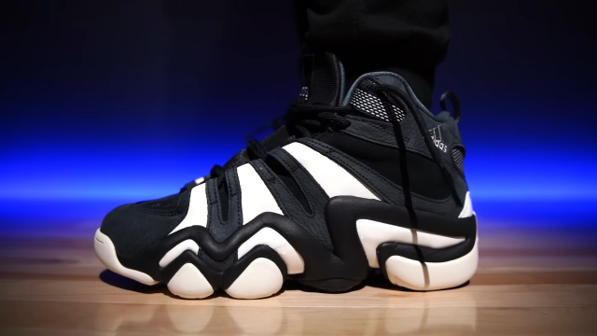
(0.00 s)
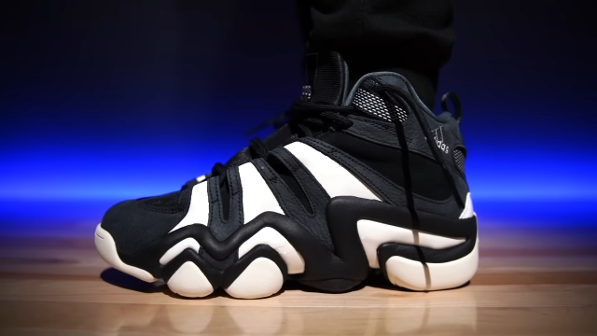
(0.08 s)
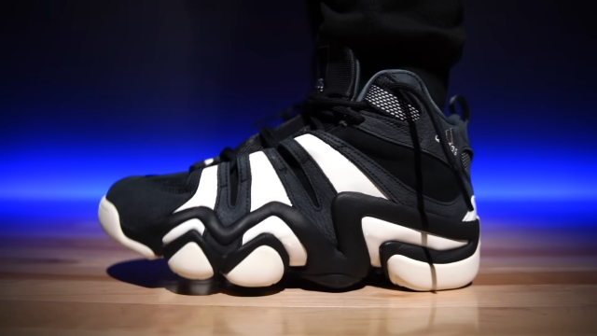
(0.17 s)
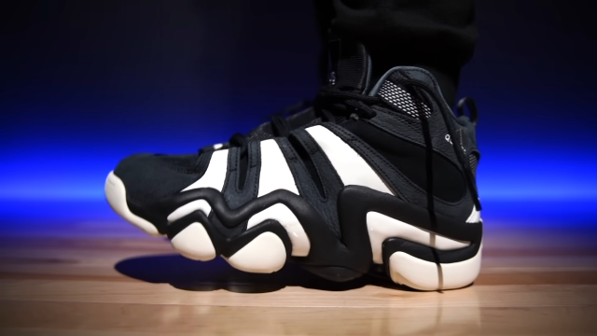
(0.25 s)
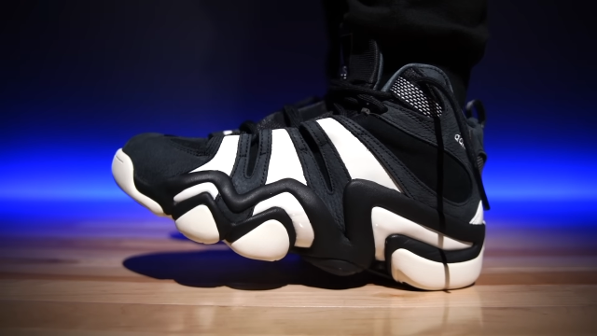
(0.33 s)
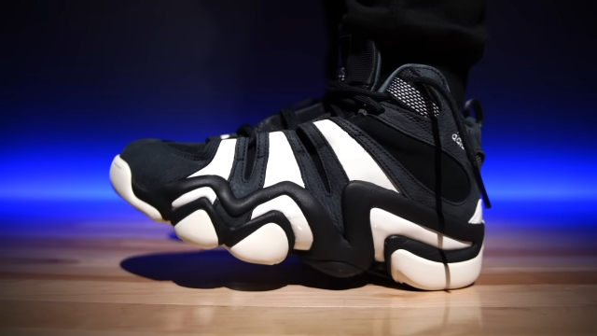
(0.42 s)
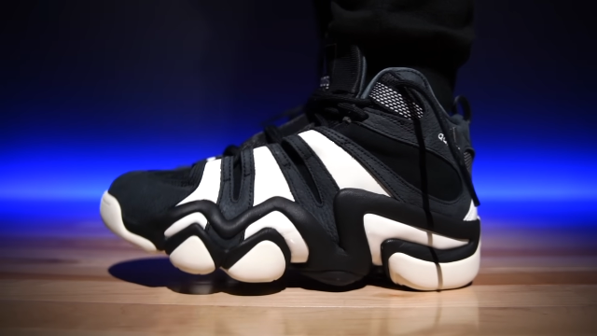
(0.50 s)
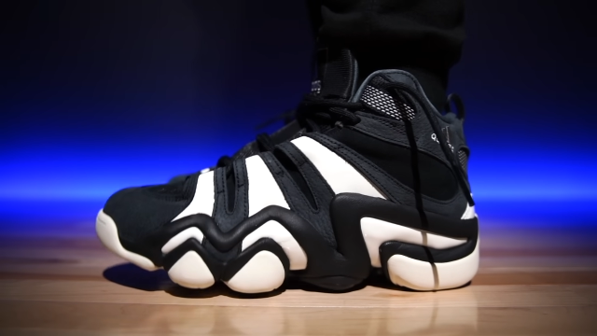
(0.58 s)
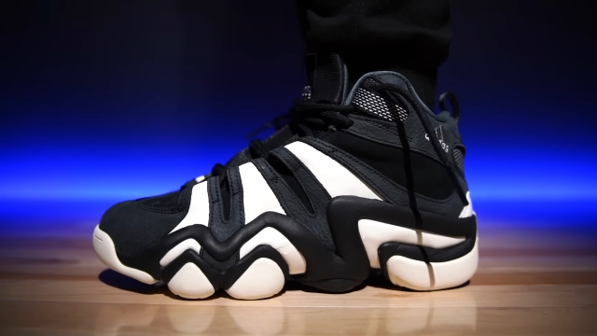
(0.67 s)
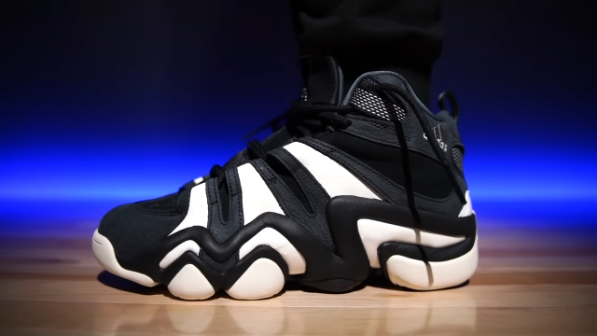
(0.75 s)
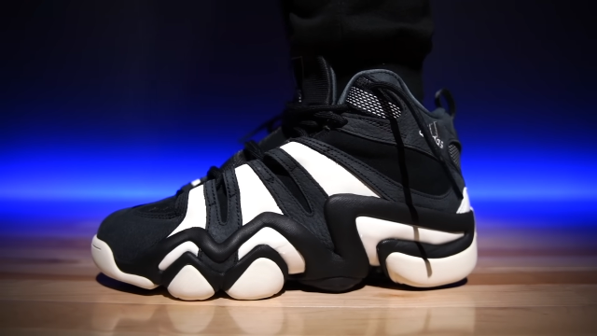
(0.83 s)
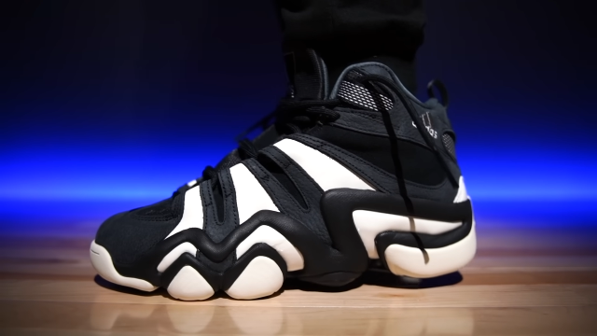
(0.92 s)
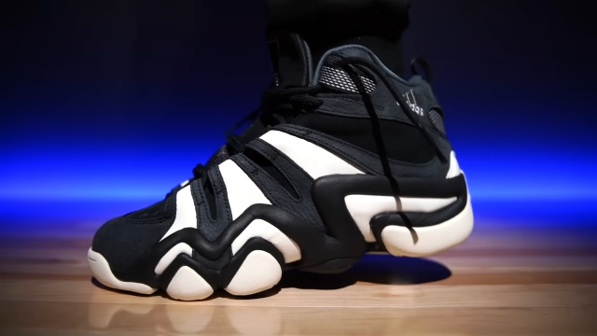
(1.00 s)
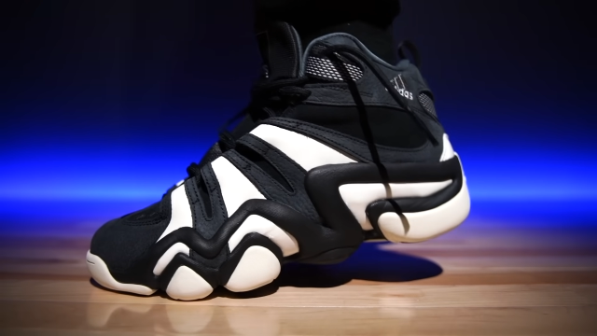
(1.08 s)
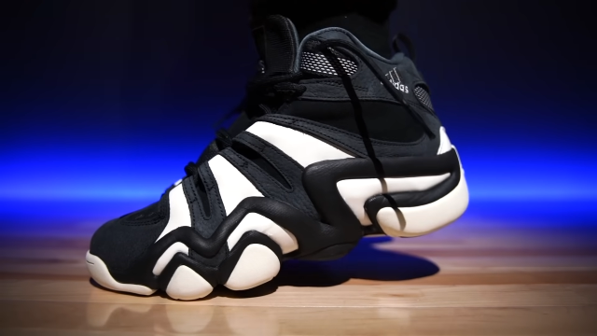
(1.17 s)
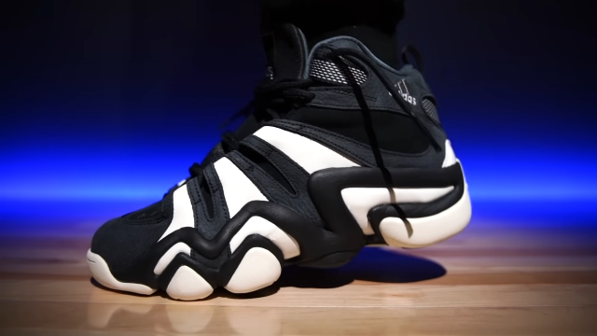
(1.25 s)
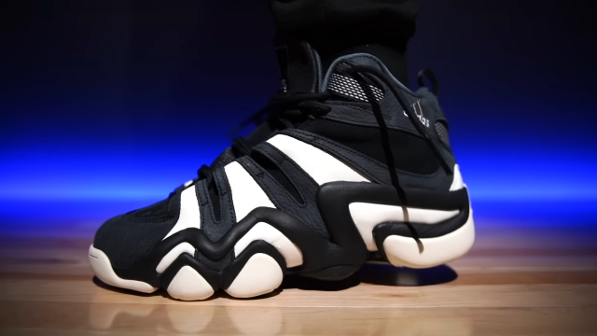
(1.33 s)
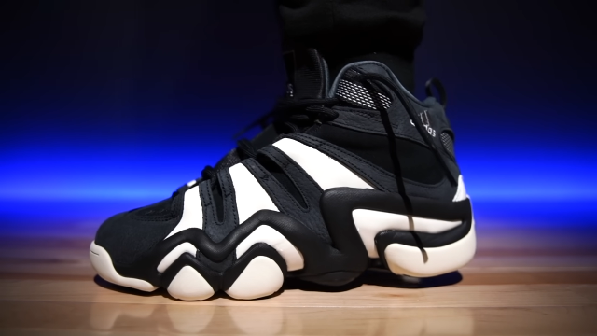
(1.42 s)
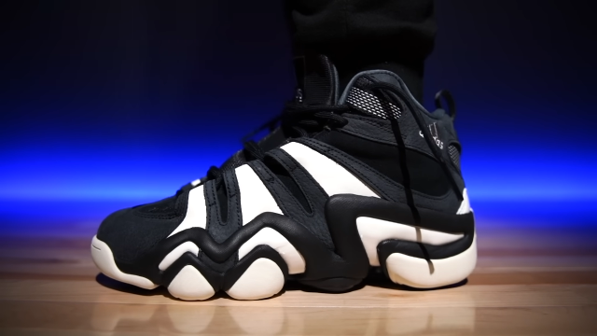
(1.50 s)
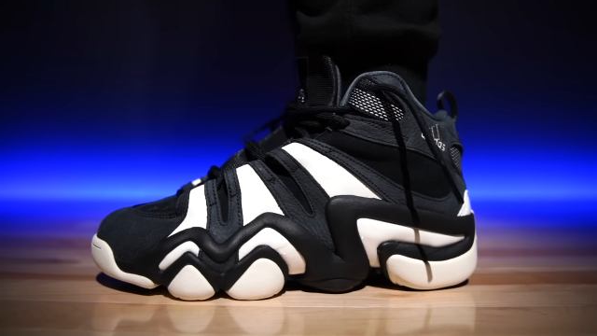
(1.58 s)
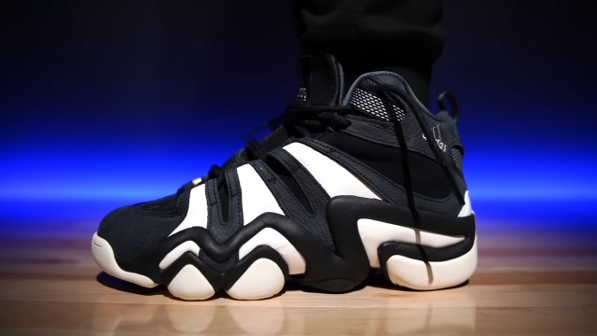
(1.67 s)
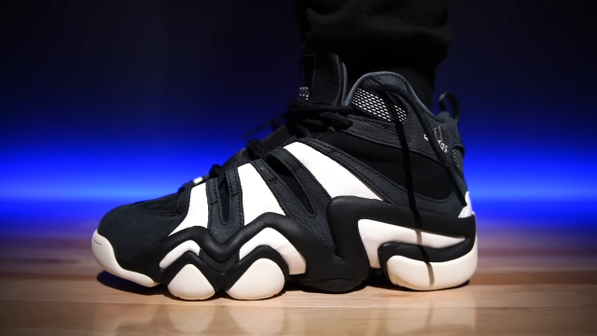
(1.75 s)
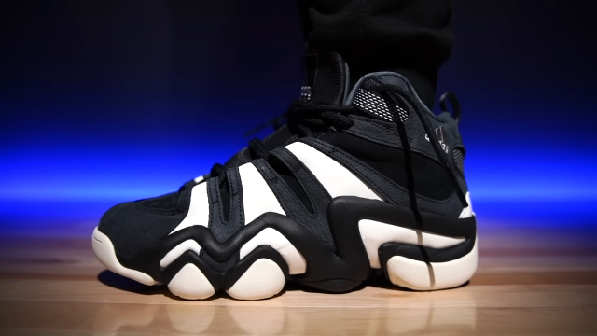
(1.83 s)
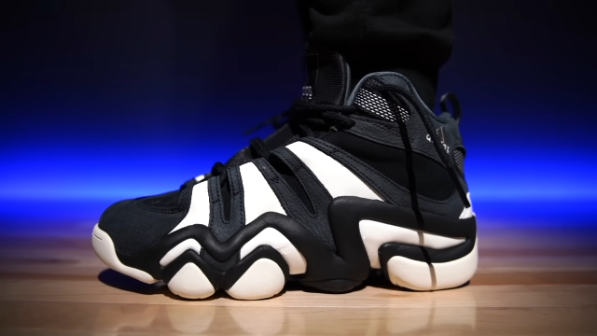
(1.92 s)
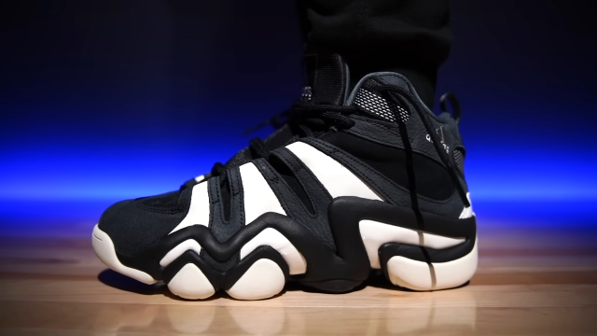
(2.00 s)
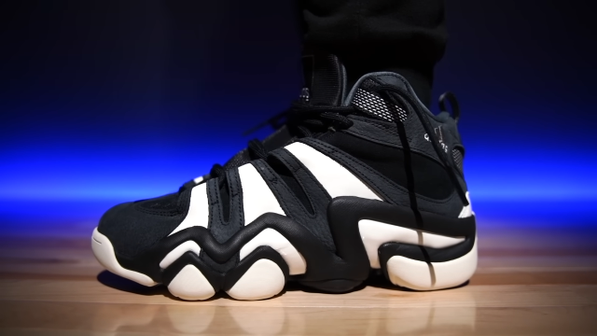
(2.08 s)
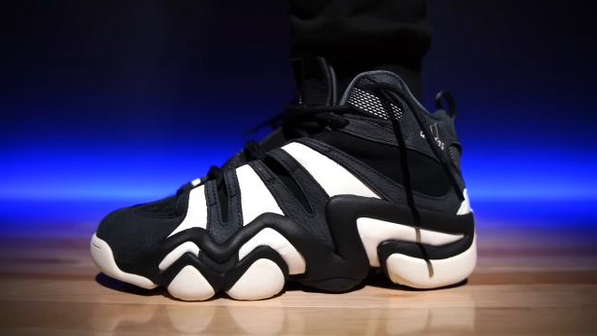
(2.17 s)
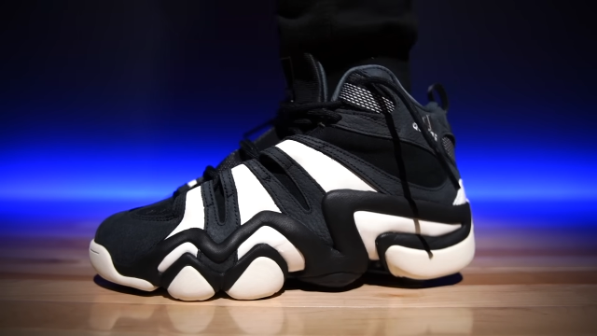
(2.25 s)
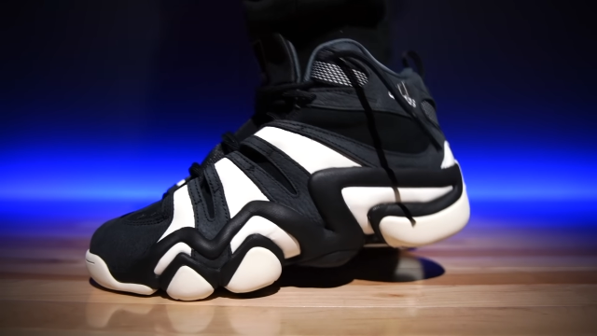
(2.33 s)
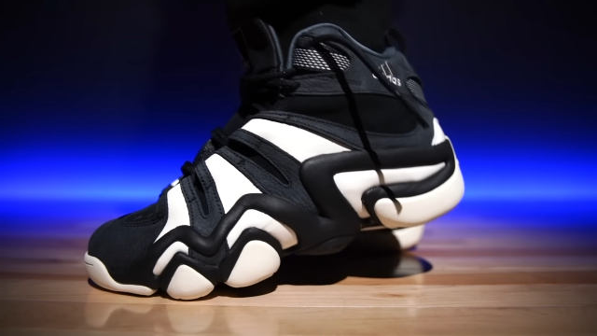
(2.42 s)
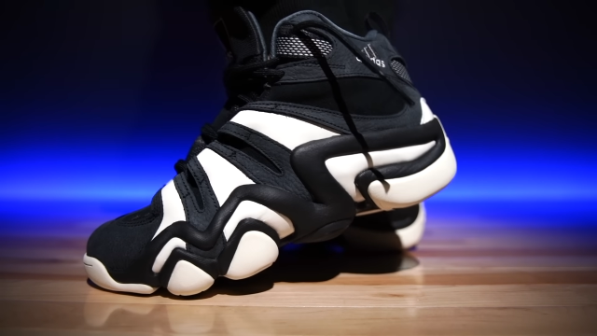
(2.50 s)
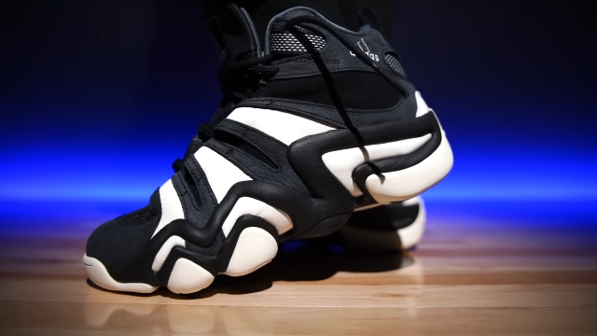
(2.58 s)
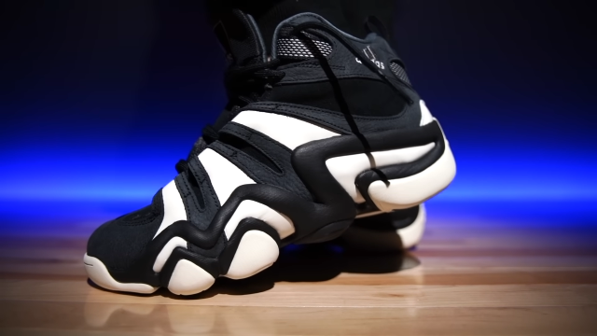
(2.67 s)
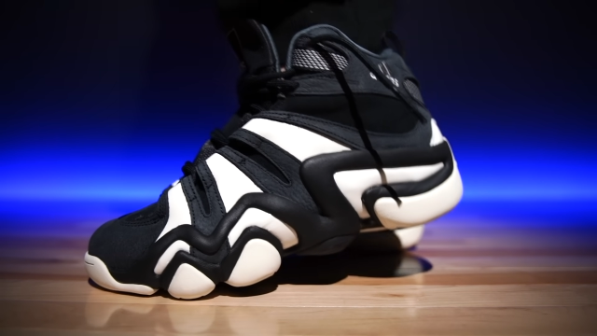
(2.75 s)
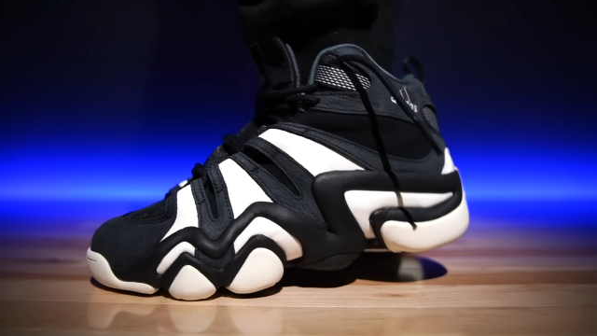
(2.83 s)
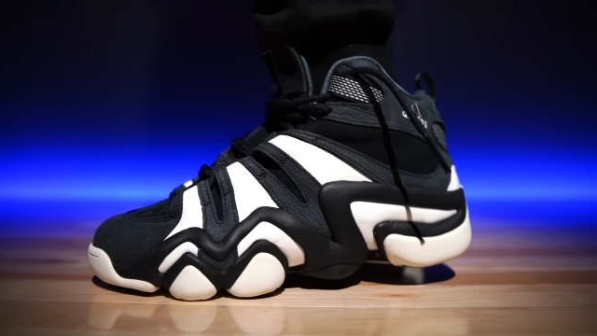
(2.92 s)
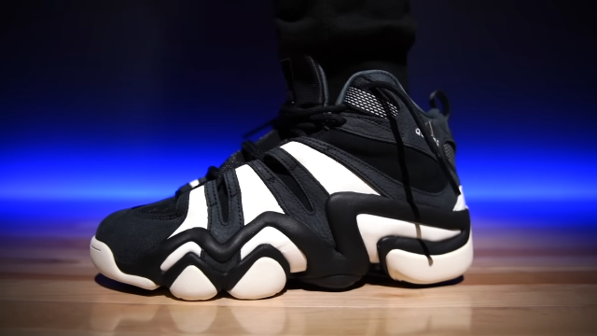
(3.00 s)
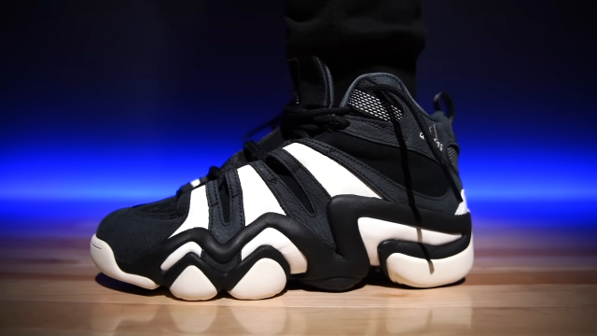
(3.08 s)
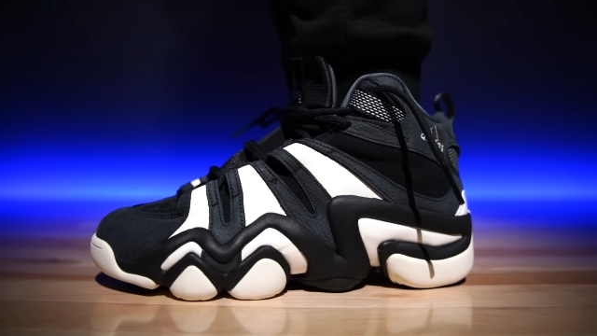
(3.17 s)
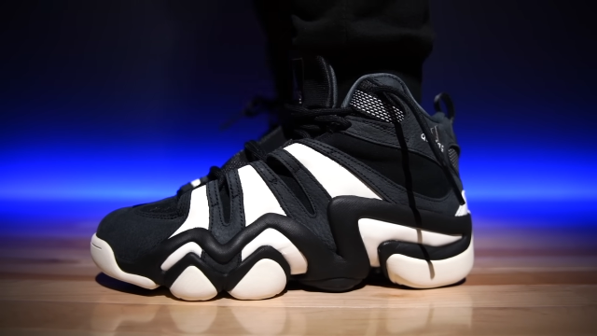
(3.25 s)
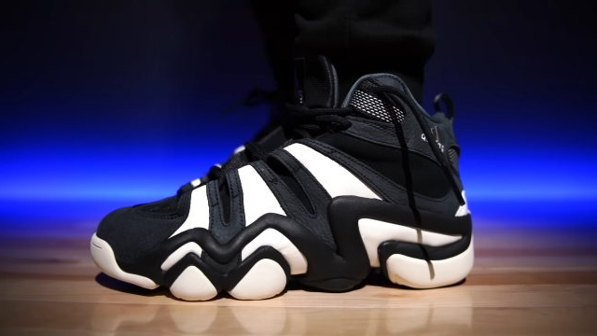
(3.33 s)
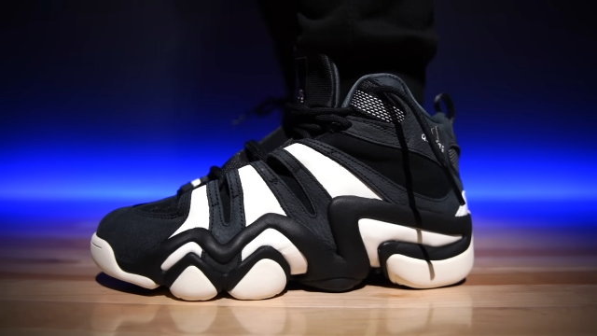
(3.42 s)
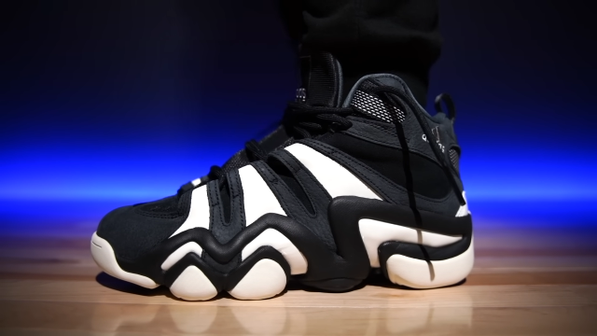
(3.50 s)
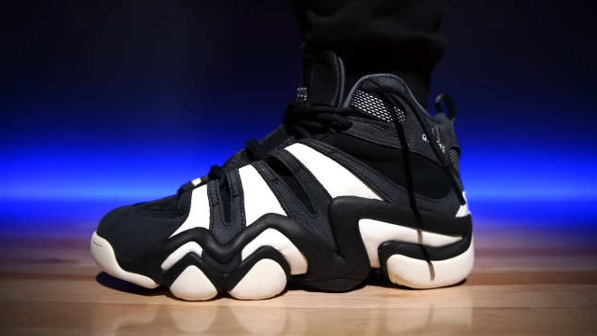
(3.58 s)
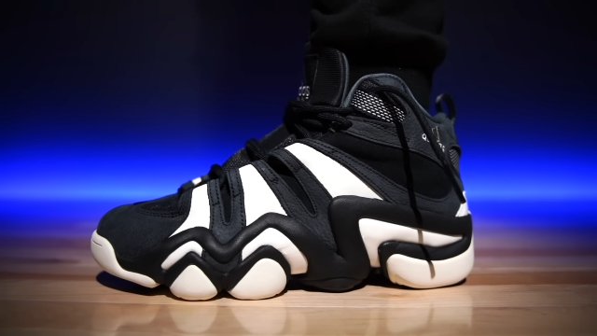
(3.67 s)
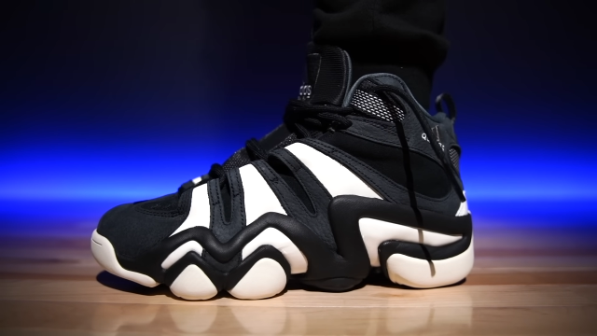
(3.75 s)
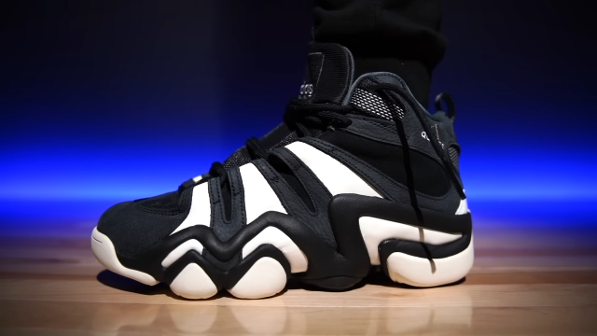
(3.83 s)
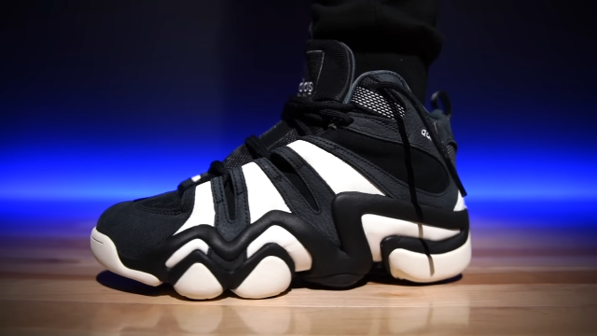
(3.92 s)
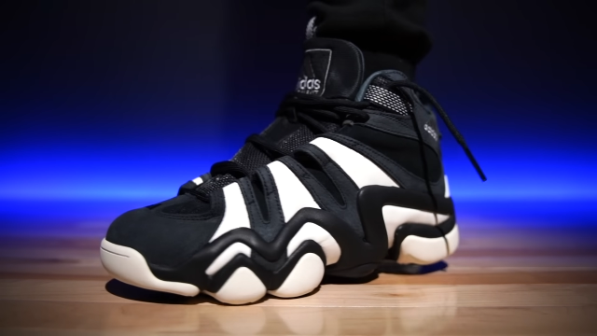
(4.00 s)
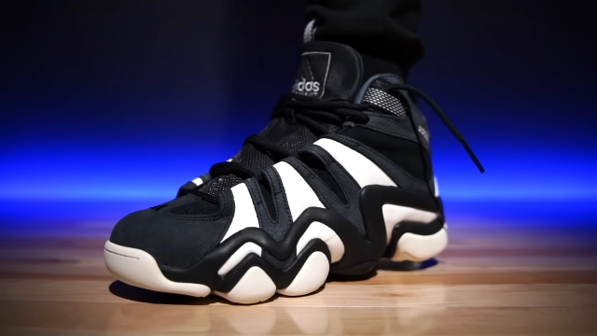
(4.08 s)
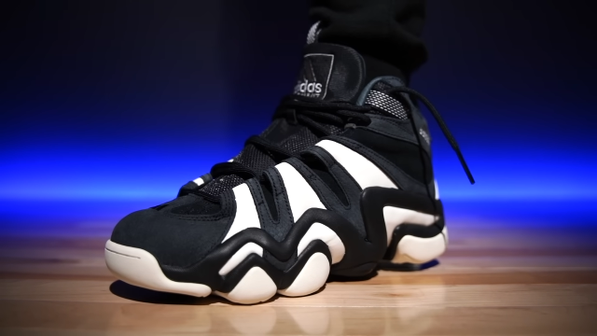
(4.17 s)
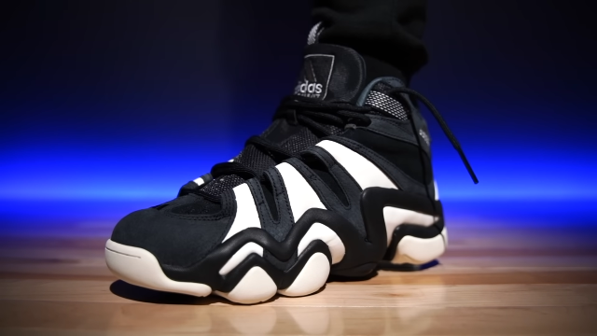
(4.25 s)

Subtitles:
No face is visible, so there are no lips to read.